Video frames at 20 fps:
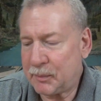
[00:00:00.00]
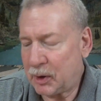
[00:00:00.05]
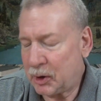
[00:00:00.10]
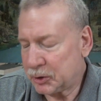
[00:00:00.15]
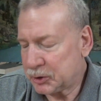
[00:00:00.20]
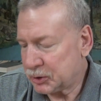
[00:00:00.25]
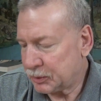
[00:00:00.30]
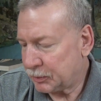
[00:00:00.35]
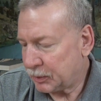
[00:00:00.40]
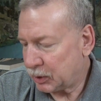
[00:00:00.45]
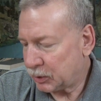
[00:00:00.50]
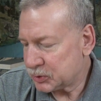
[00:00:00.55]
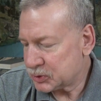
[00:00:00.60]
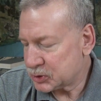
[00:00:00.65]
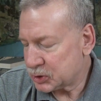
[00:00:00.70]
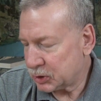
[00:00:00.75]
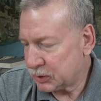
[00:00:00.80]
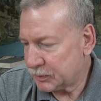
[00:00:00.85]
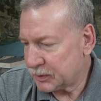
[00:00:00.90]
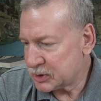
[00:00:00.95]
multiple
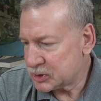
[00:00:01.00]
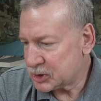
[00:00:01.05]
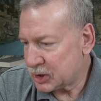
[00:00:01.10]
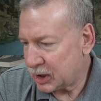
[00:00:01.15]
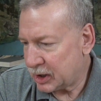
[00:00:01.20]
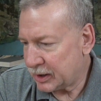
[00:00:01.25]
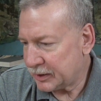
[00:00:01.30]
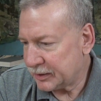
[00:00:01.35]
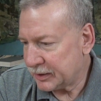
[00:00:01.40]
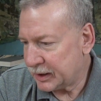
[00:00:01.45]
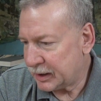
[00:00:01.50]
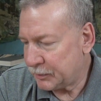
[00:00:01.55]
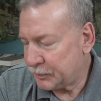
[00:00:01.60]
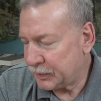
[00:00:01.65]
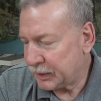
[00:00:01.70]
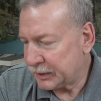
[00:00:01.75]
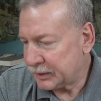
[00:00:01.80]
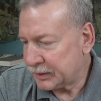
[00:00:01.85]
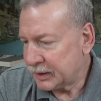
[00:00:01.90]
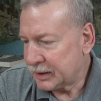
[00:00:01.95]
sermons on them,
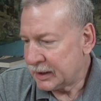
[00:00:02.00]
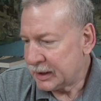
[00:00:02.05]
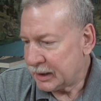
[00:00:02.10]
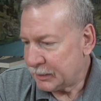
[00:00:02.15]
but,